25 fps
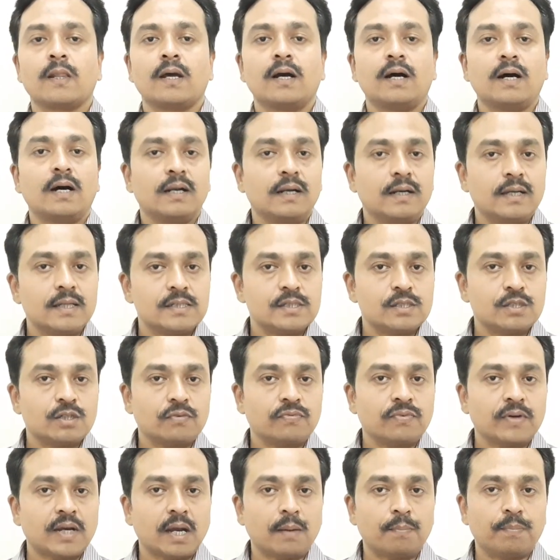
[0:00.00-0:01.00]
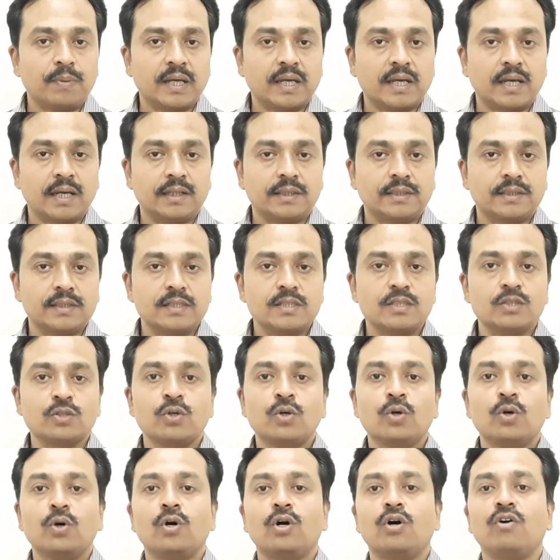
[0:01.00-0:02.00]
A list of applications
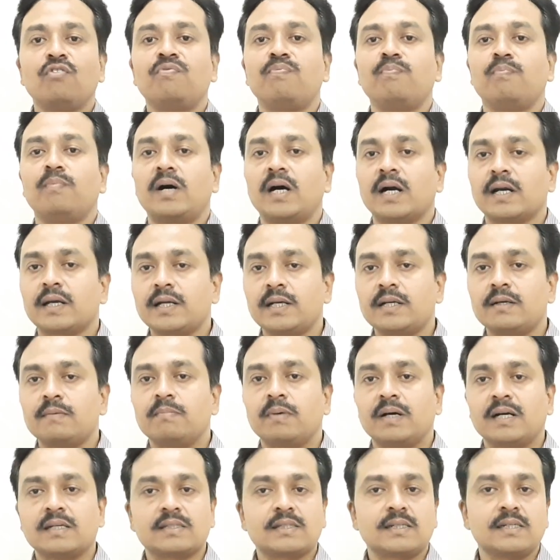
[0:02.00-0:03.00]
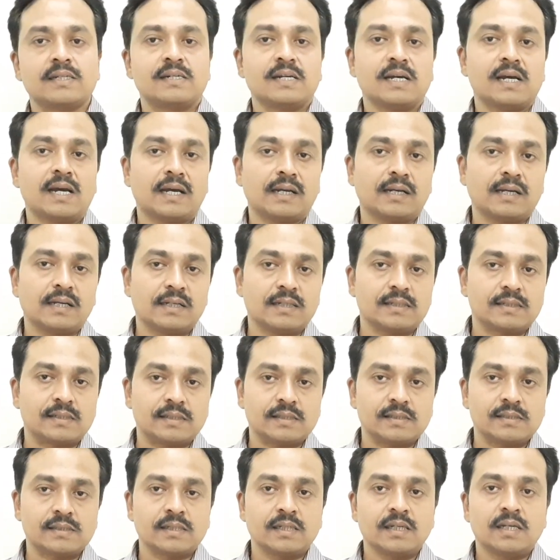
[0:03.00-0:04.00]
of market basket
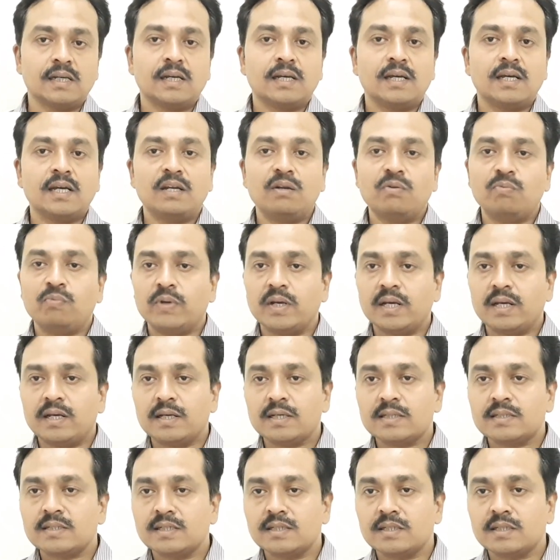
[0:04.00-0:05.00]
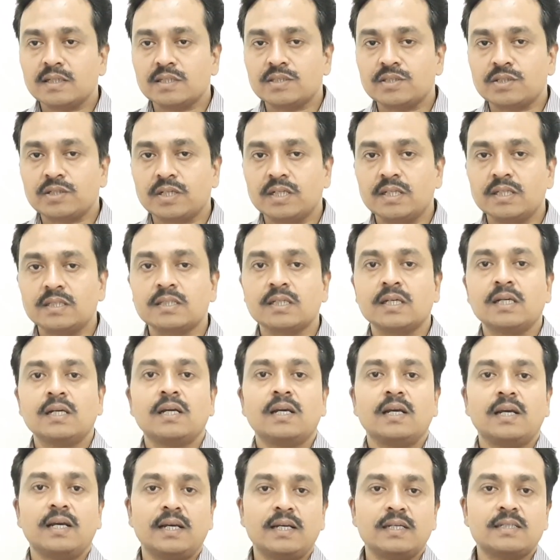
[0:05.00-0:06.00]
analysis in various industries
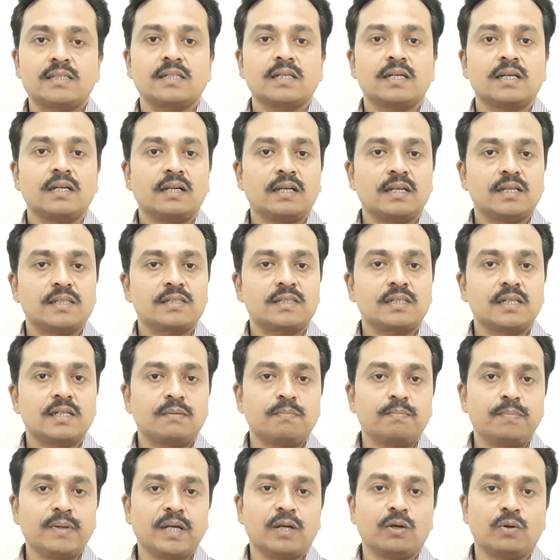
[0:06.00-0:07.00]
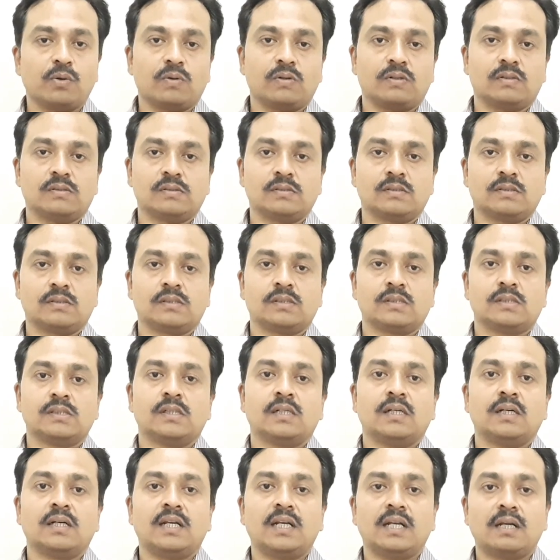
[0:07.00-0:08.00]
is listed below.
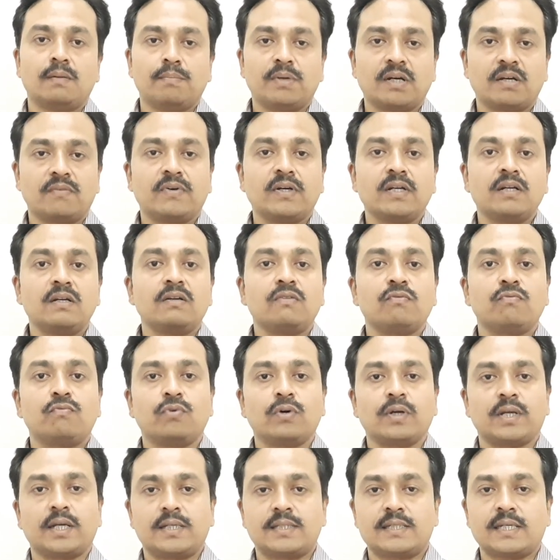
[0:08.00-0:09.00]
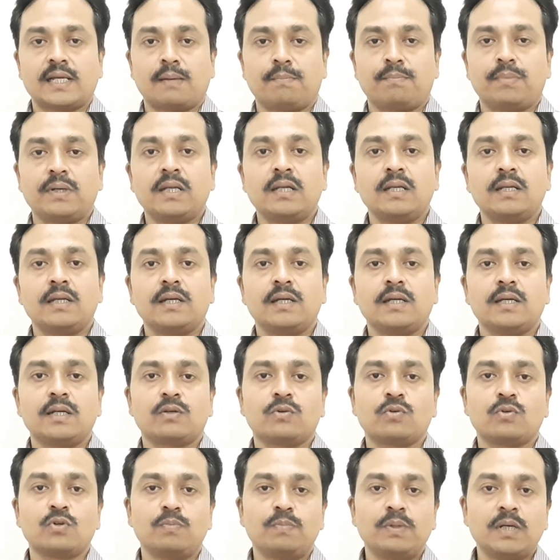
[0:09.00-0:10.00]
Number one, for example,
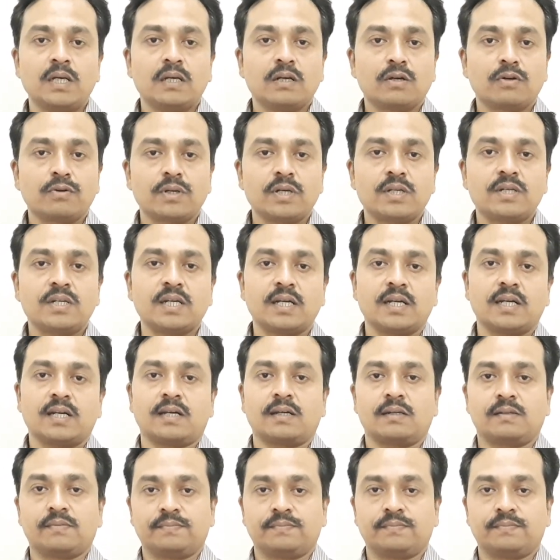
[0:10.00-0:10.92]
it could be retail.